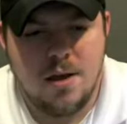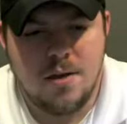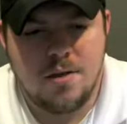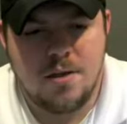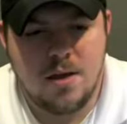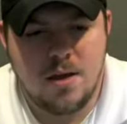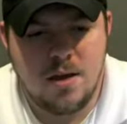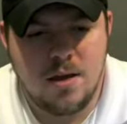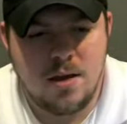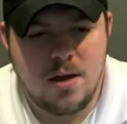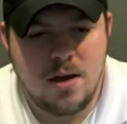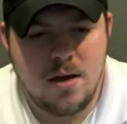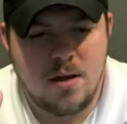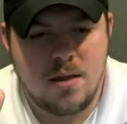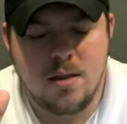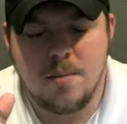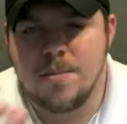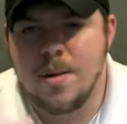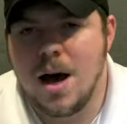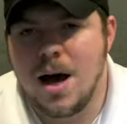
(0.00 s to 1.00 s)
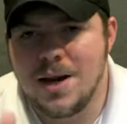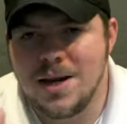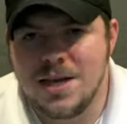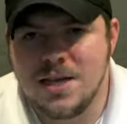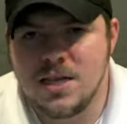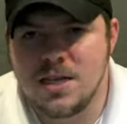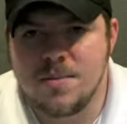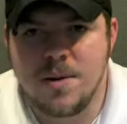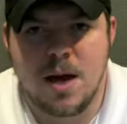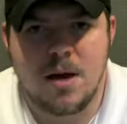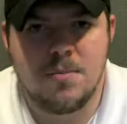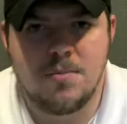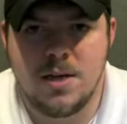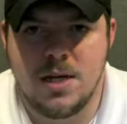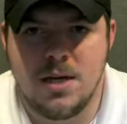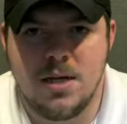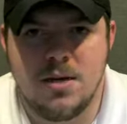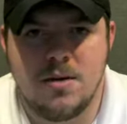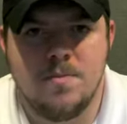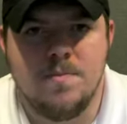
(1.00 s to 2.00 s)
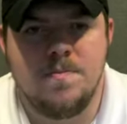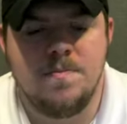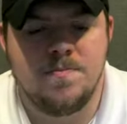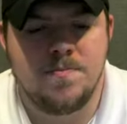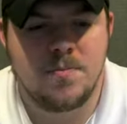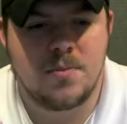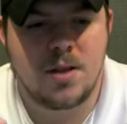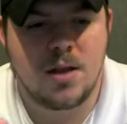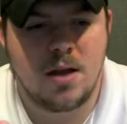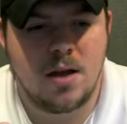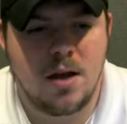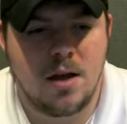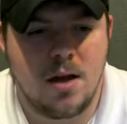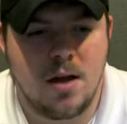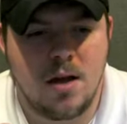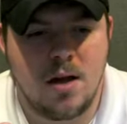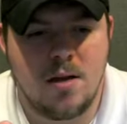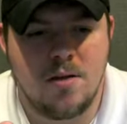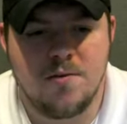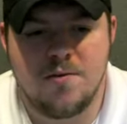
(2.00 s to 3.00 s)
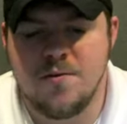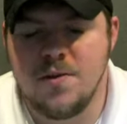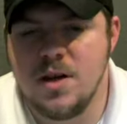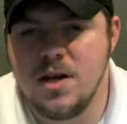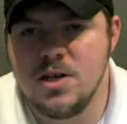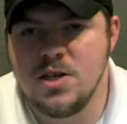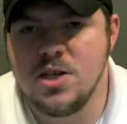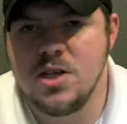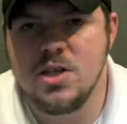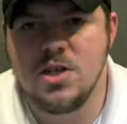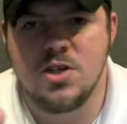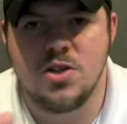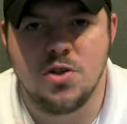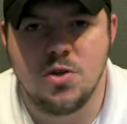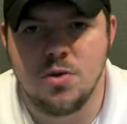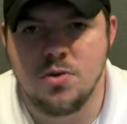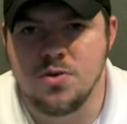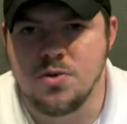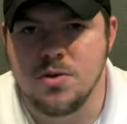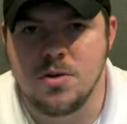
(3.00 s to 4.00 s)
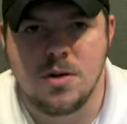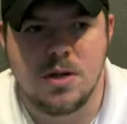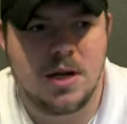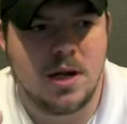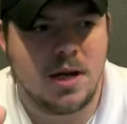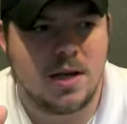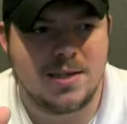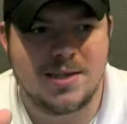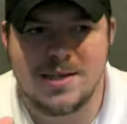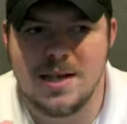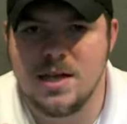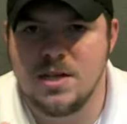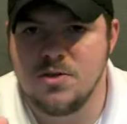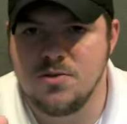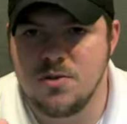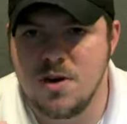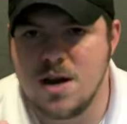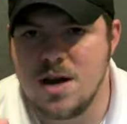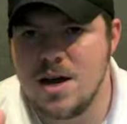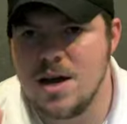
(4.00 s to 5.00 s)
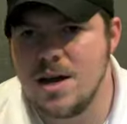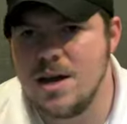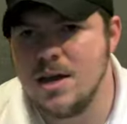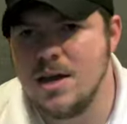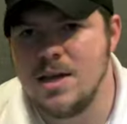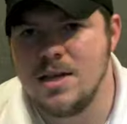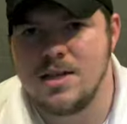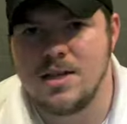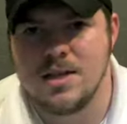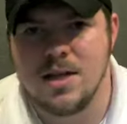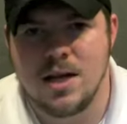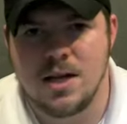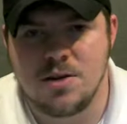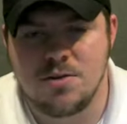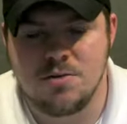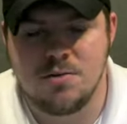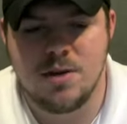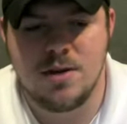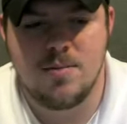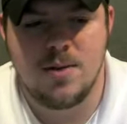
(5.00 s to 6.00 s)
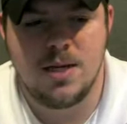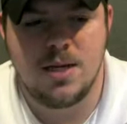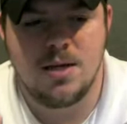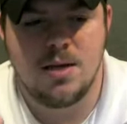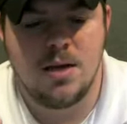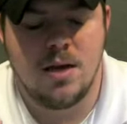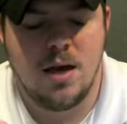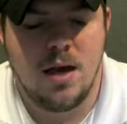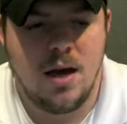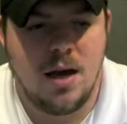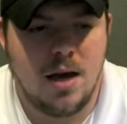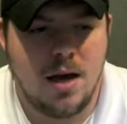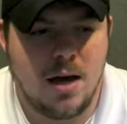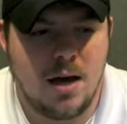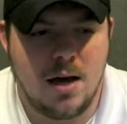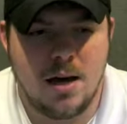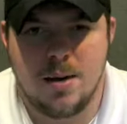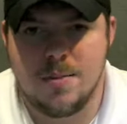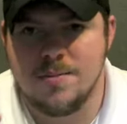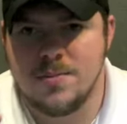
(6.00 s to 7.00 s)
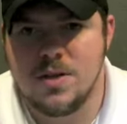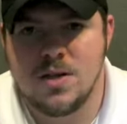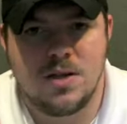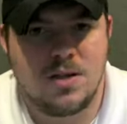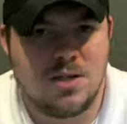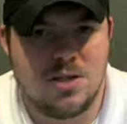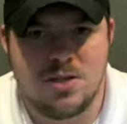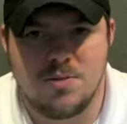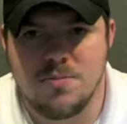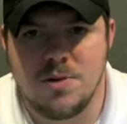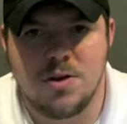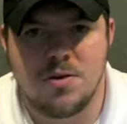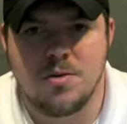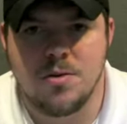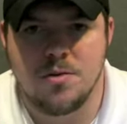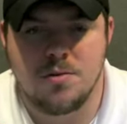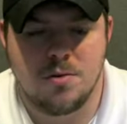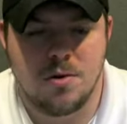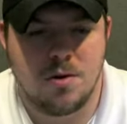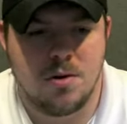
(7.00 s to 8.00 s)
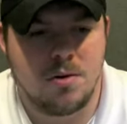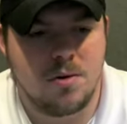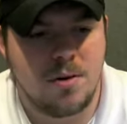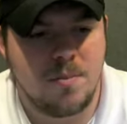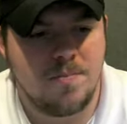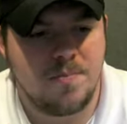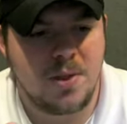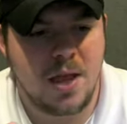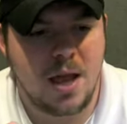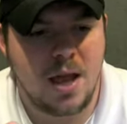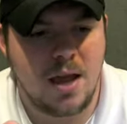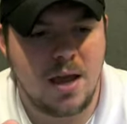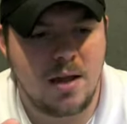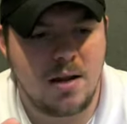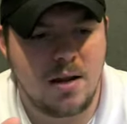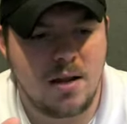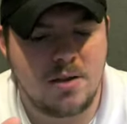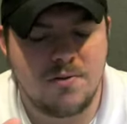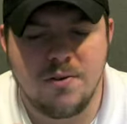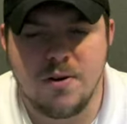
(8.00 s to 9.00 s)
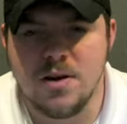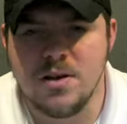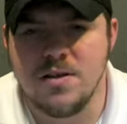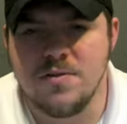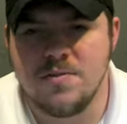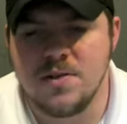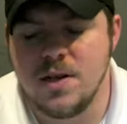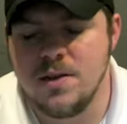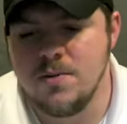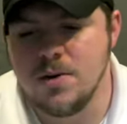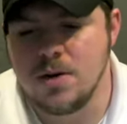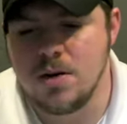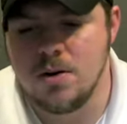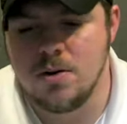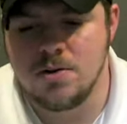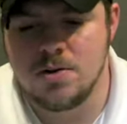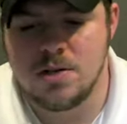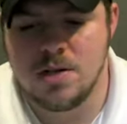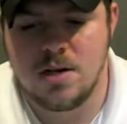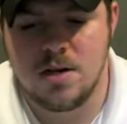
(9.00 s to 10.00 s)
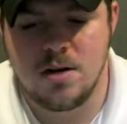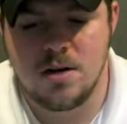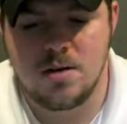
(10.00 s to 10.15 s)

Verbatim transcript: the, the body is about medium. Uh, finish is neutral. Uh, it's not dry, it's not creamy, uh, just middle of the road. And as far as the flavor goes, you